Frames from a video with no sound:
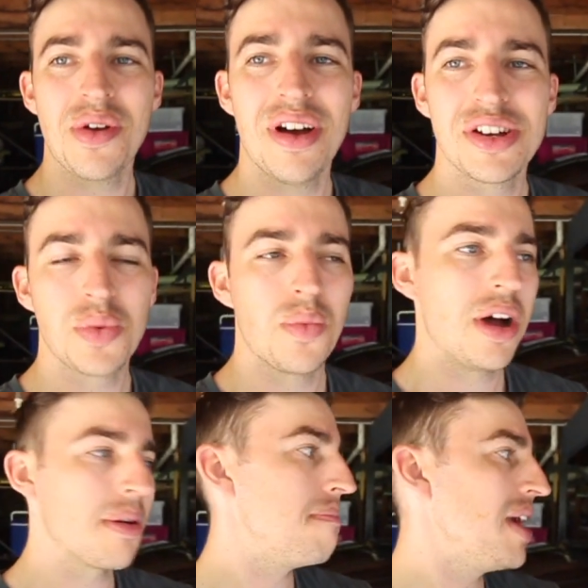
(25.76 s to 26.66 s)
guys and
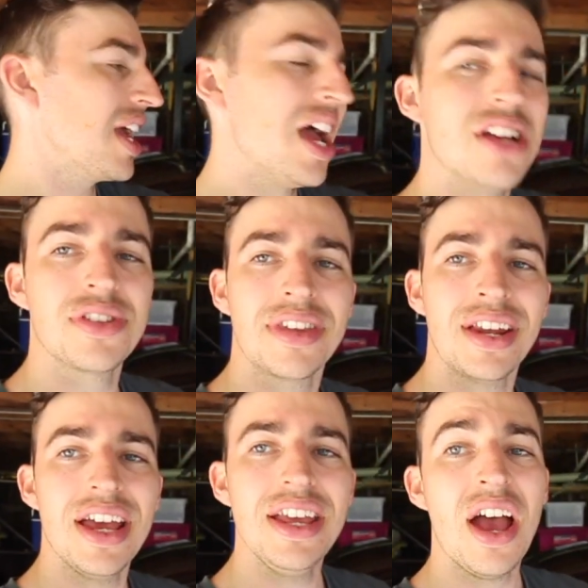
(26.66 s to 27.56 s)
welcome back. So
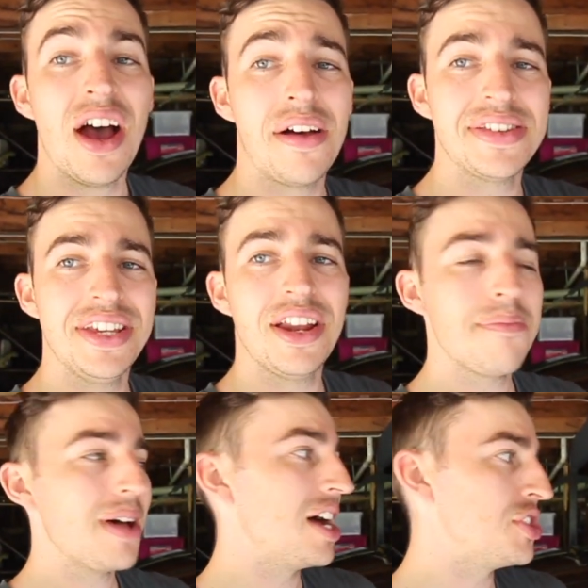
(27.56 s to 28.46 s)
today I set
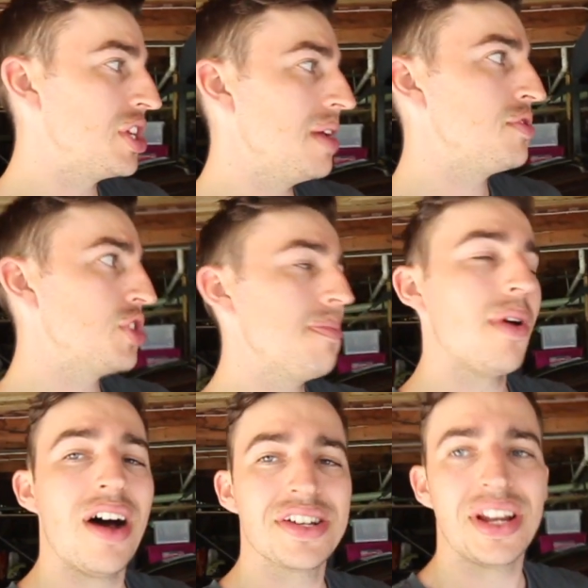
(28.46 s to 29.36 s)
up a cheap Jeep
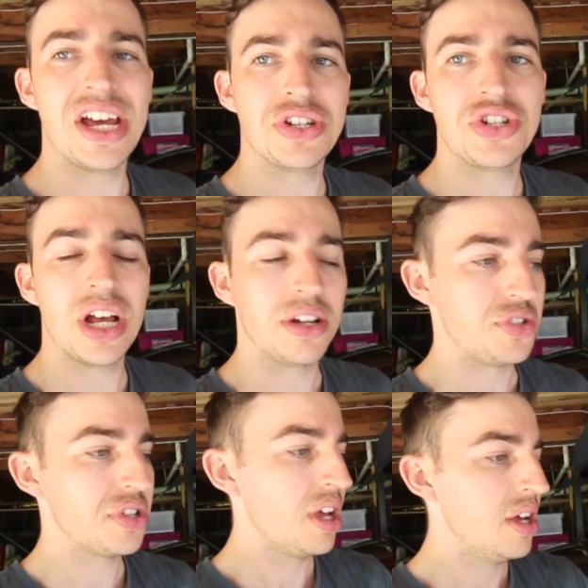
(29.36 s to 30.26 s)
isolation
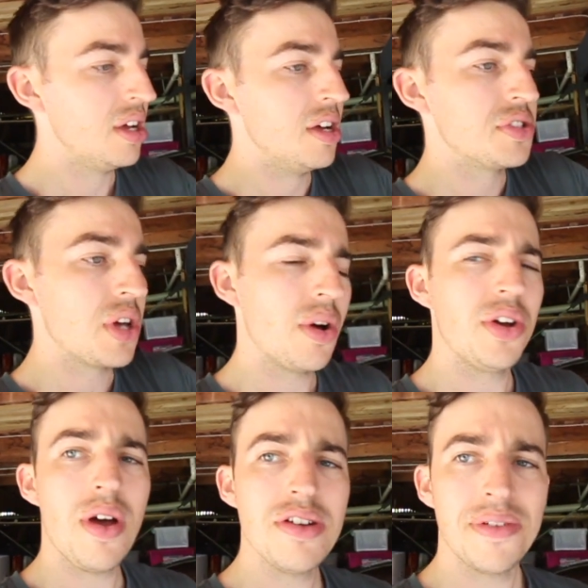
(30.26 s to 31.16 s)
challenge. So I
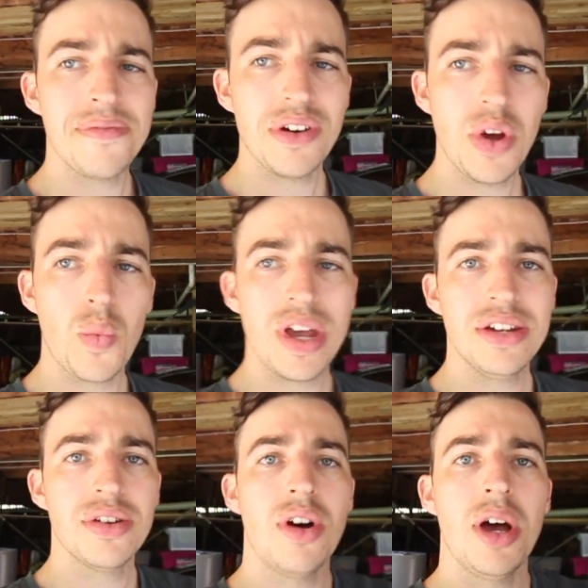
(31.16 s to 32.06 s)
know it's a very
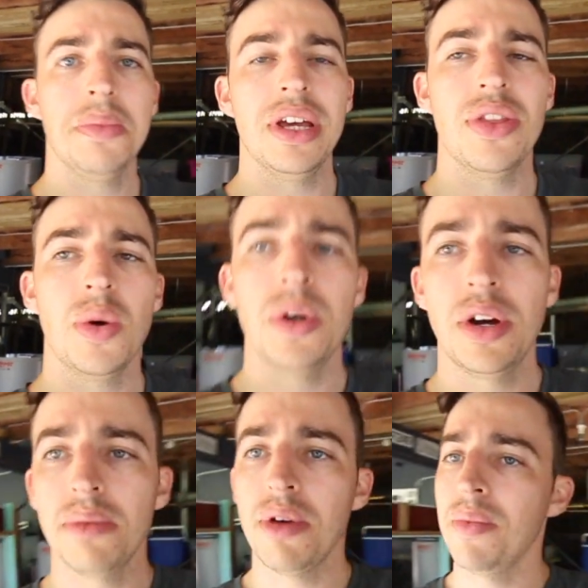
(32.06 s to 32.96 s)
weird time in the
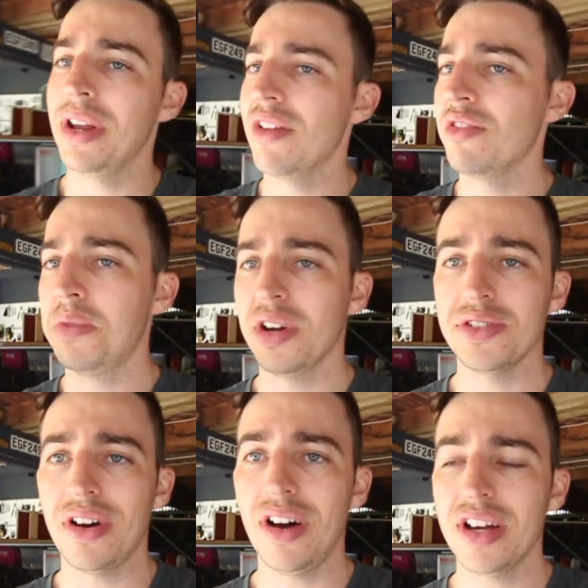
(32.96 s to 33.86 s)
world at the moment. Everybody's
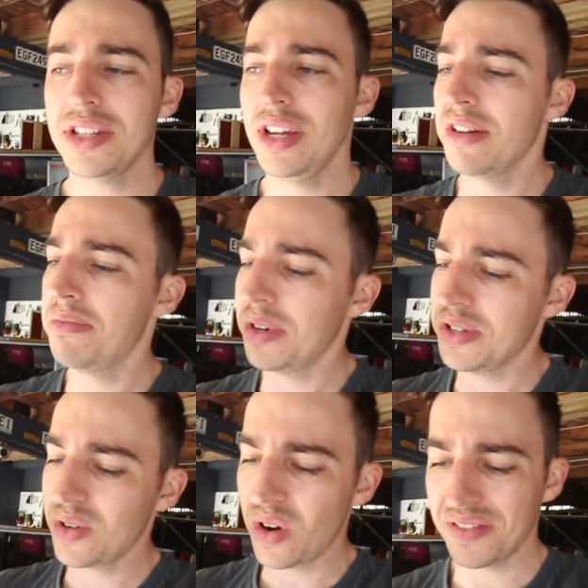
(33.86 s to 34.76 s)
isolated,
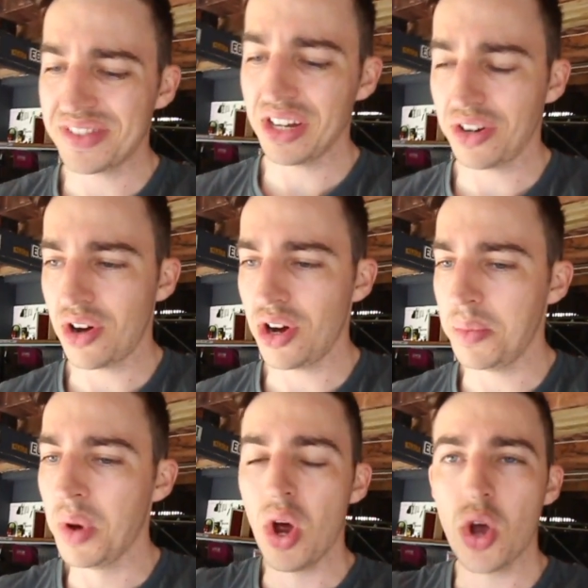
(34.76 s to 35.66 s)
everybody's kind of stuck at
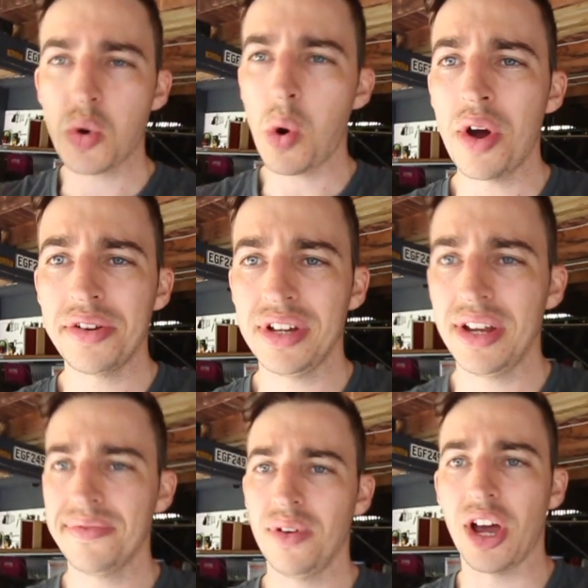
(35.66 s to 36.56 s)
home,
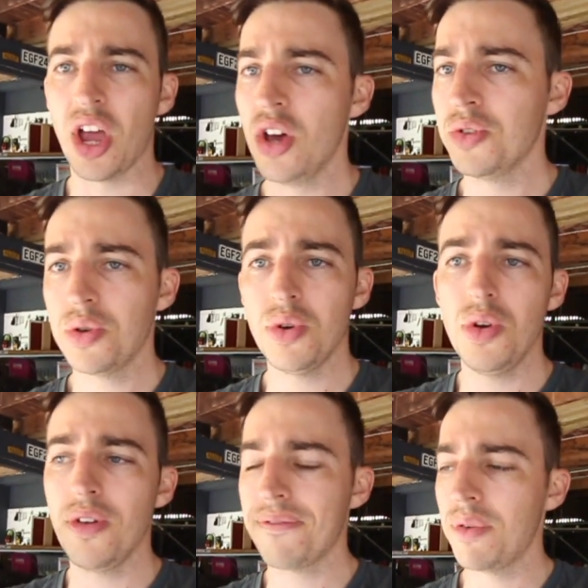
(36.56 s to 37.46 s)
quarantined for like
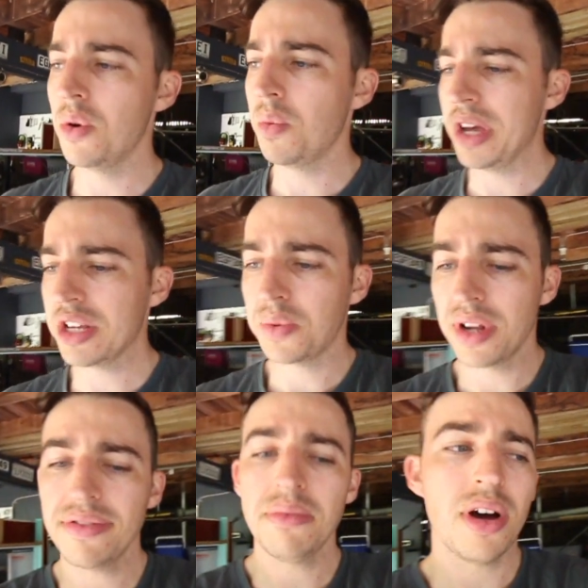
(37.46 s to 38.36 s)
2-4 weeks,
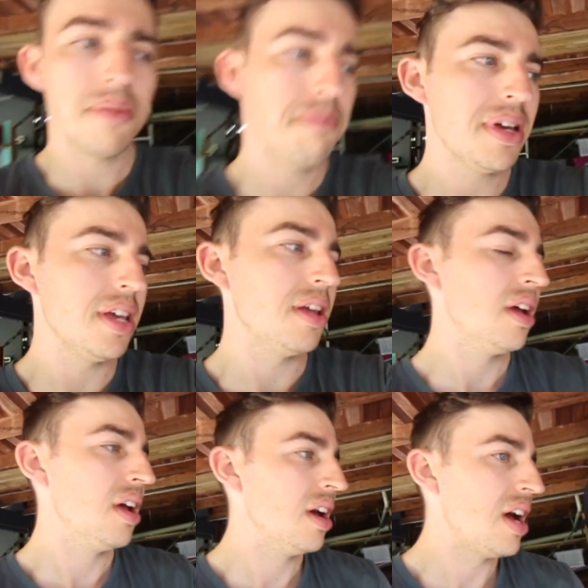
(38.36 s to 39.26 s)
whatever it might be.
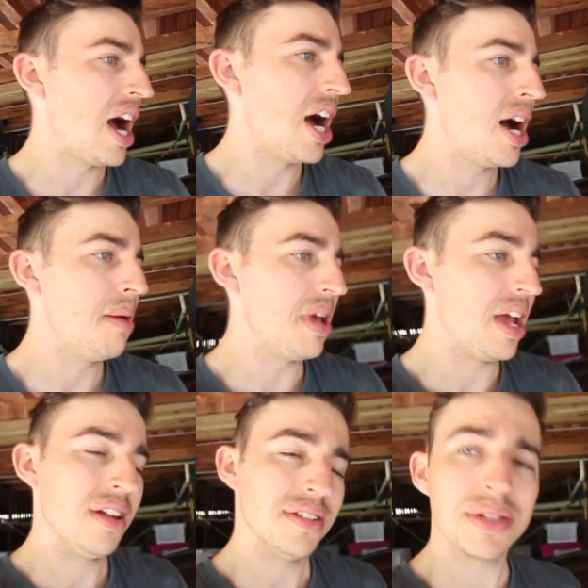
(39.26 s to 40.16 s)

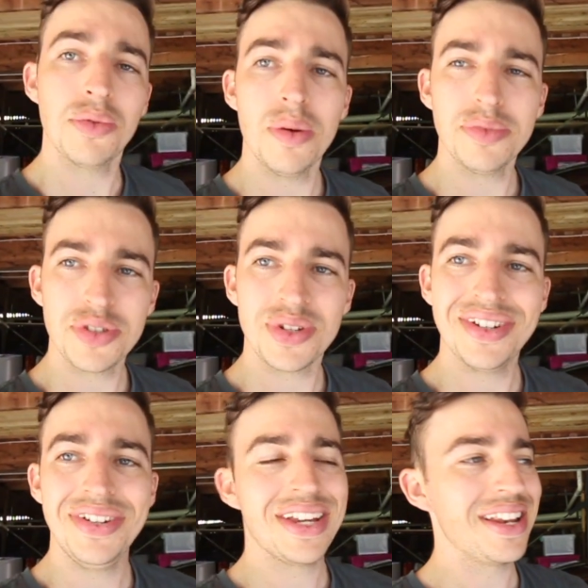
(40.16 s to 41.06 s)
And sometimes it's
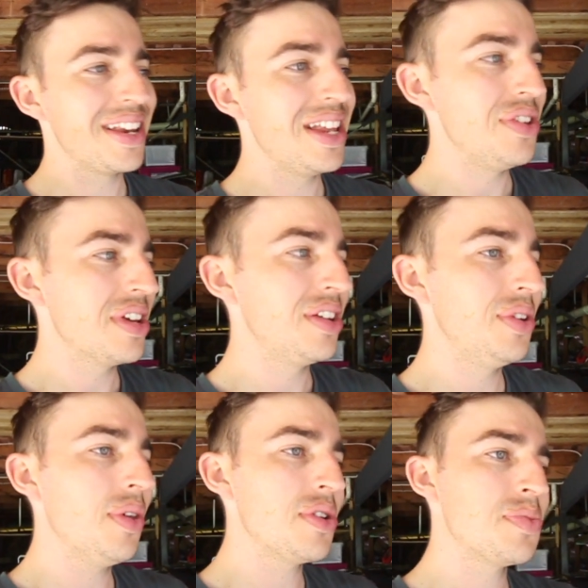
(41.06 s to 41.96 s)
good, you can
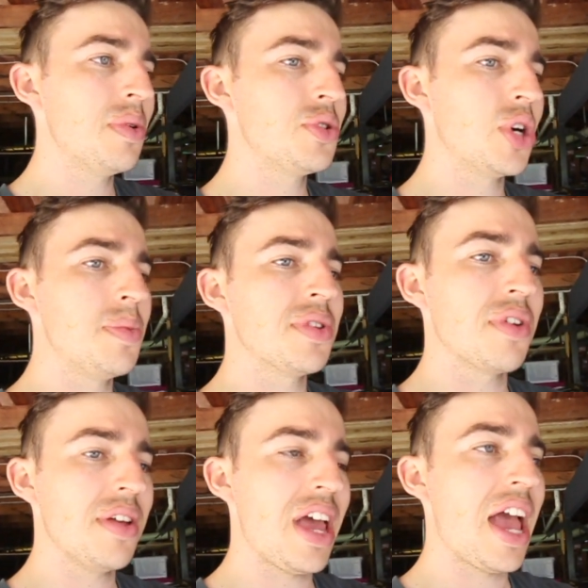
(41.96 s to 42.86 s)
do those small jobs
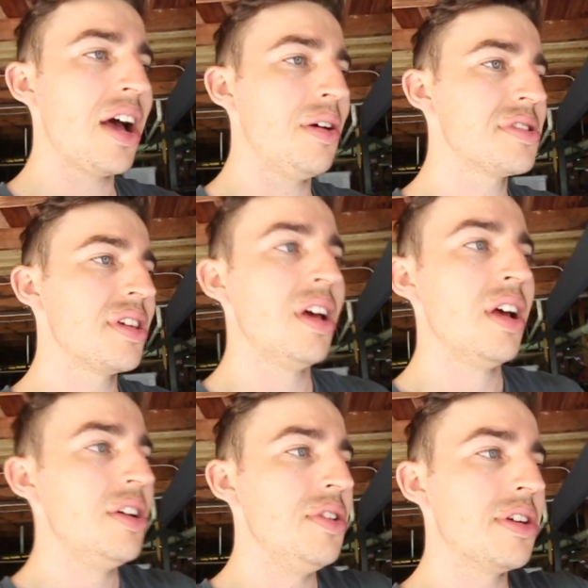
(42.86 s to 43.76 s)
around the house,
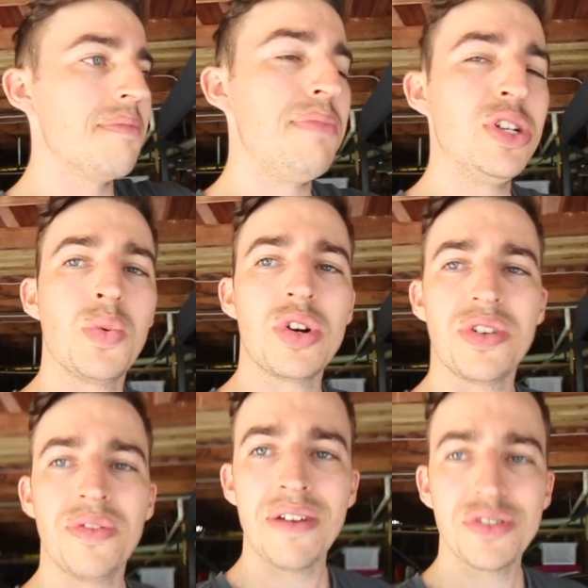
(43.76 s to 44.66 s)
you can binge watch
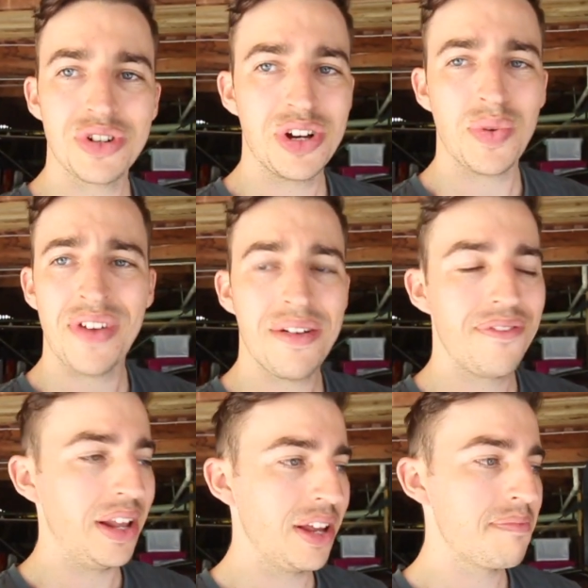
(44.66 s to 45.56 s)
your favourite shows without
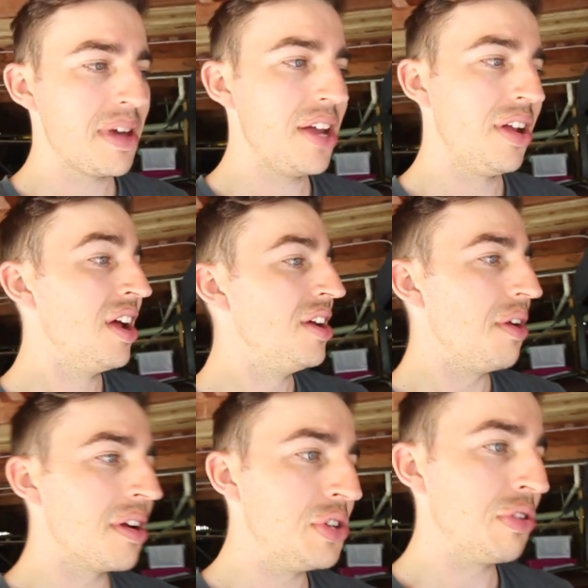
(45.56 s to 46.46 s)
feeling bad,
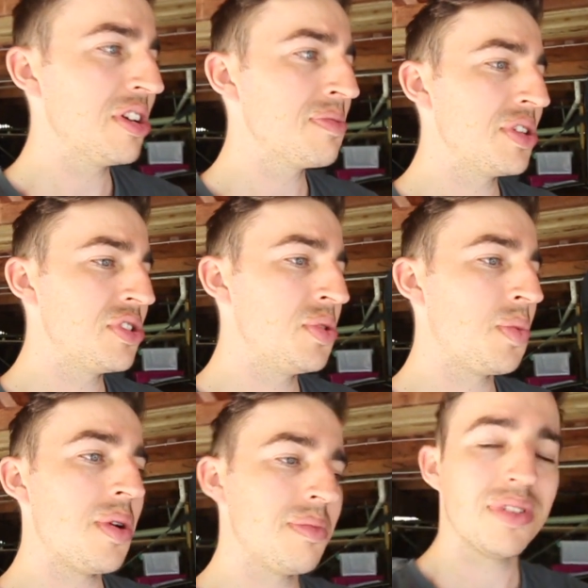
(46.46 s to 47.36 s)
you can drink as much as you
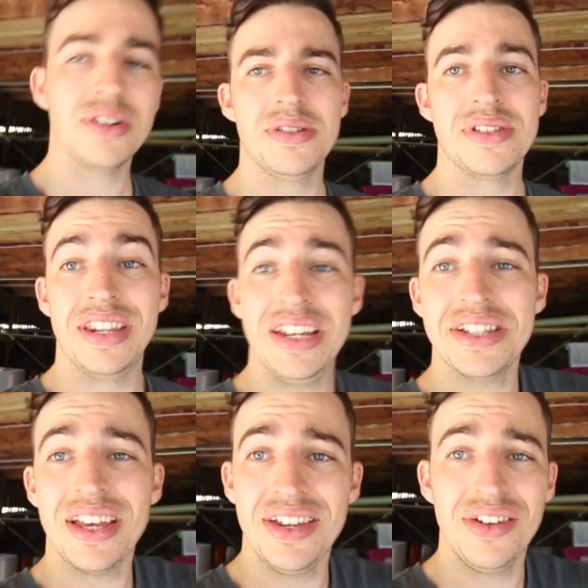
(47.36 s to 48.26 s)
want because the
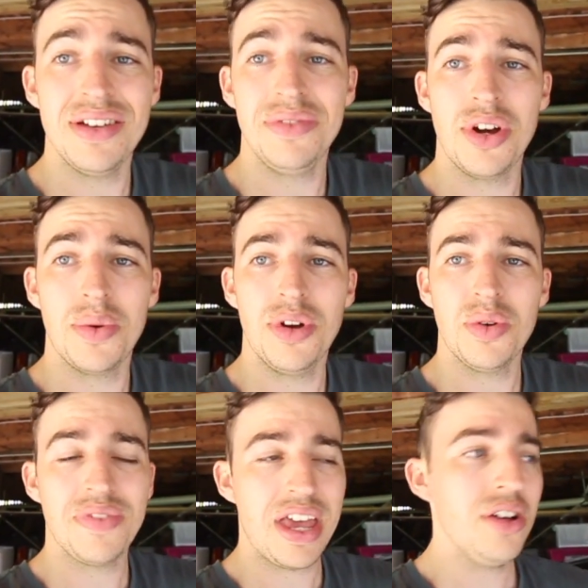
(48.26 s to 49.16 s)
next day you don't have to go to work
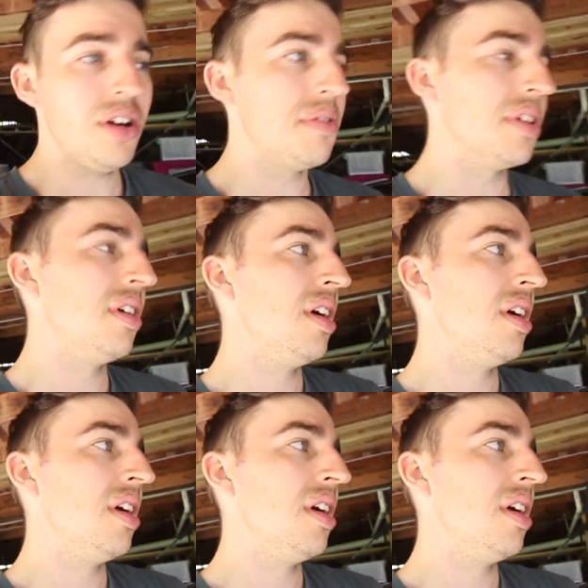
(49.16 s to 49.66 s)
with a hangover.